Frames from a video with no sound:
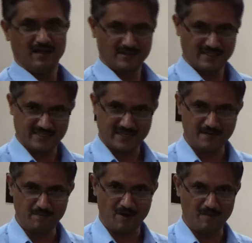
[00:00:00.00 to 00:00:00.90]
The
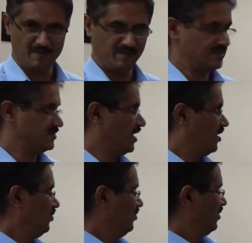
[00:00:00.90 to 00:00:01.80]
second problem is
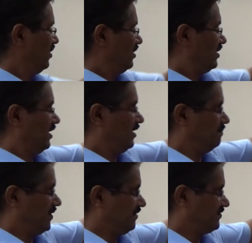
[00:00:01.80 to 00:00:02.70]
now
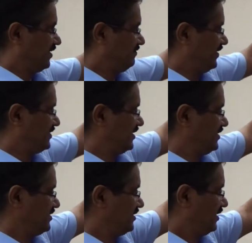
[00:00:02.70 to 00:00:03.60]
development of
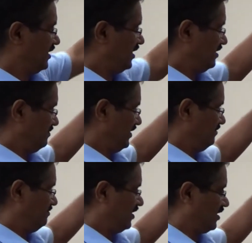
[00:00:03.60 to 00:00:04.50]
surfaces, and
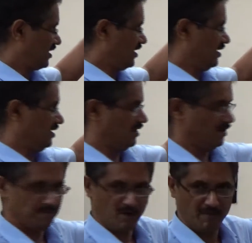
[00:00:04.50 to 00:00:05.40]
we work on
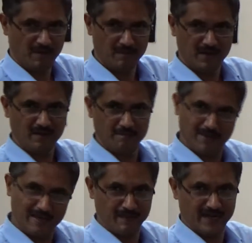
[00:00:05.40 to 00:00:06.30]
problem on
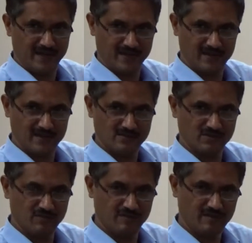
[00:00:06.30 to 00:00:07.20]
pyramid.
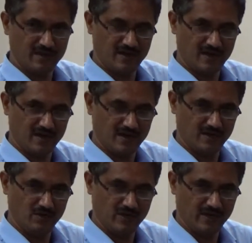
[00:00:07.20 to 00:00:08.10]
So we
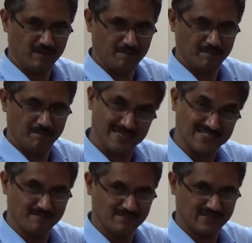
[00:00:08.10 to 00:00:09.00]
were doing
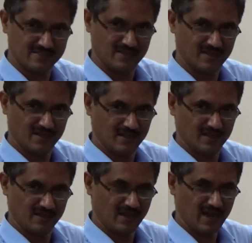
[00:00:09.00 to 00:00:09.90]
prisms
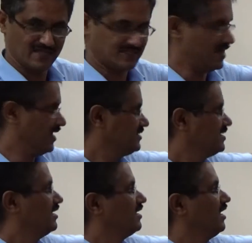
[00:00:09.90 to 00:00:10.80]
in the last
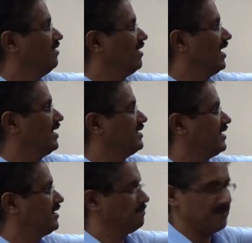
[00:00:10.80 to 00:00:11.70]
class. Now I will
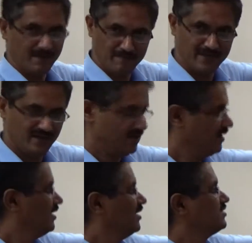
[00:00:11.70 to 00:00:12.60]
take a
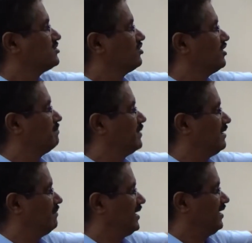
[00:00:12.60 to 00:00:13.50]
pyramid. So the
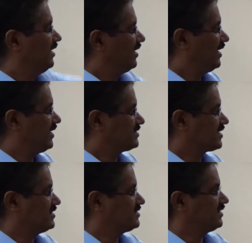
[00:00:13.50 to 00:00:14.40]
pyramid, let us
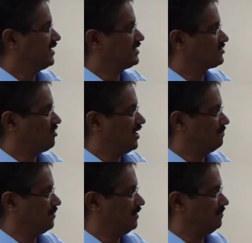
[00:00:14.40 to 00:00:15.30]
consider a
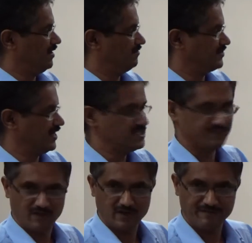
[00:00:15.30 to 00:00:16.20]
square pyramid of sides
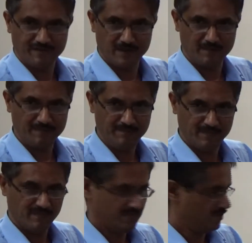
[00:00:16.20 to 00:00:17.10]
45
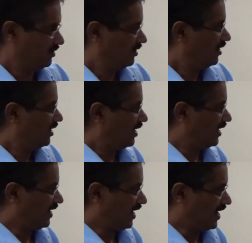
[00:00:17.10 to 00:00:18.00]
mm
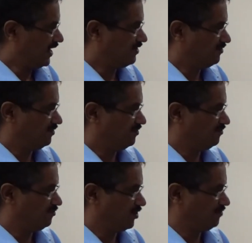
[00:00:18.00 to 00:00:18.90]
and height
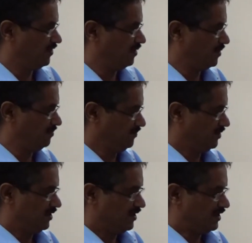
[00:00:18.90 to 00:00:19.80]
45
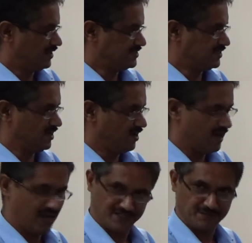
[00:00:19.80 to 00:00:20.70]
mm, resting
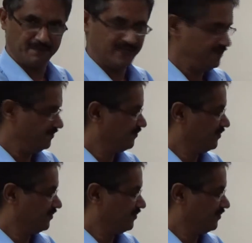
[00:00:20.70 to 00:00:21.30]
on HB